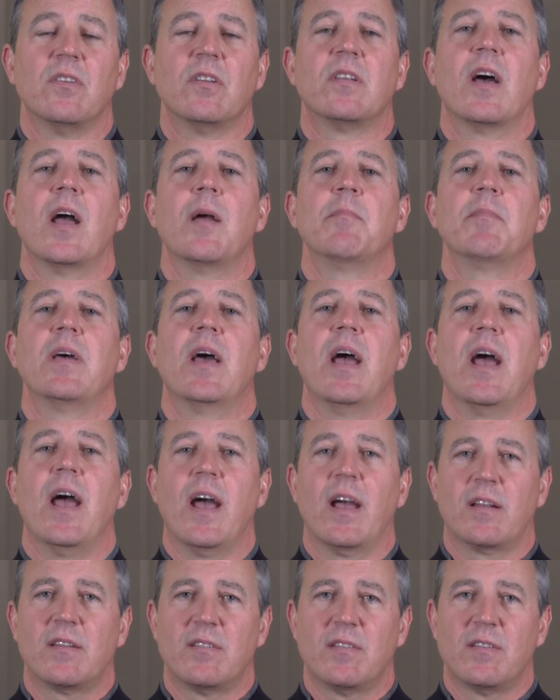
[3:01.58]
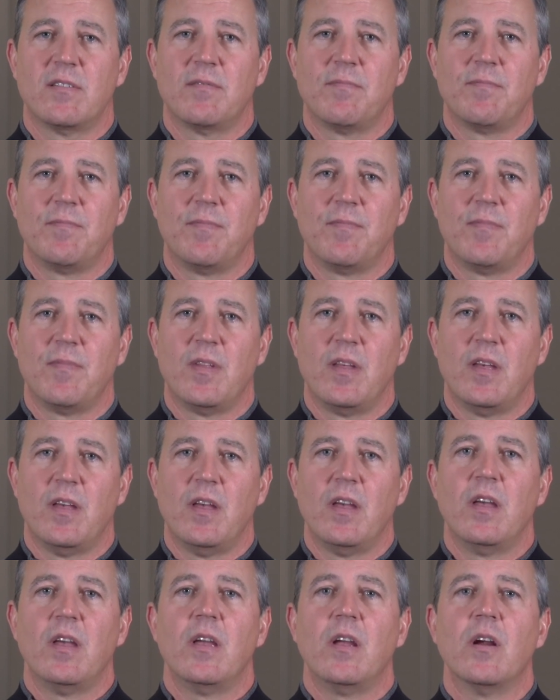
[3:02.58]
a time to act.
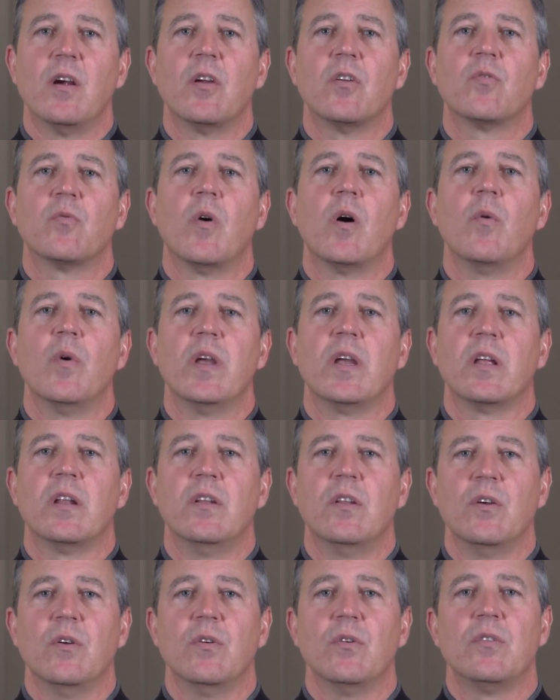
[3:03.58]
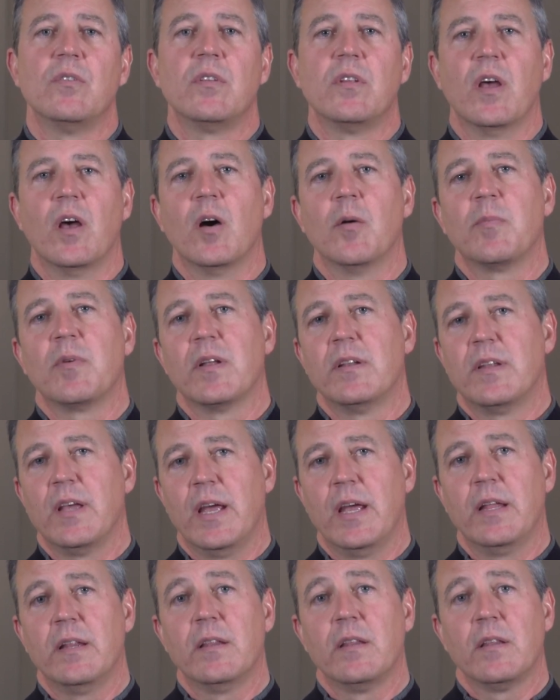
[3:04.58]
Here's what we can do to help
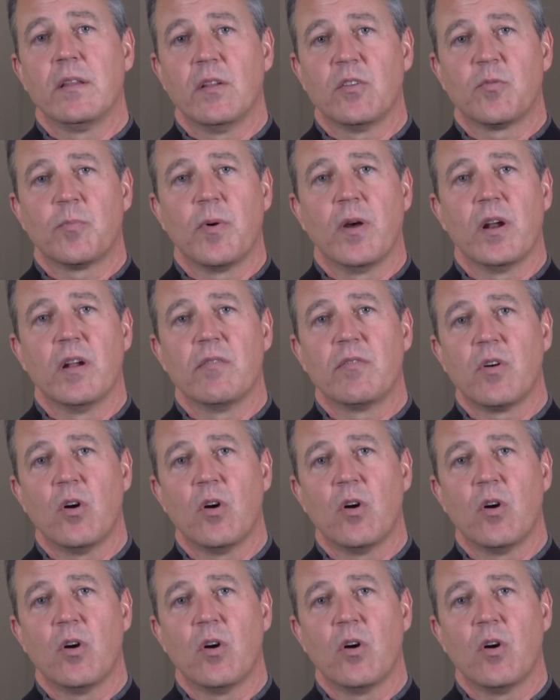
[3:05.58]
contain the spread of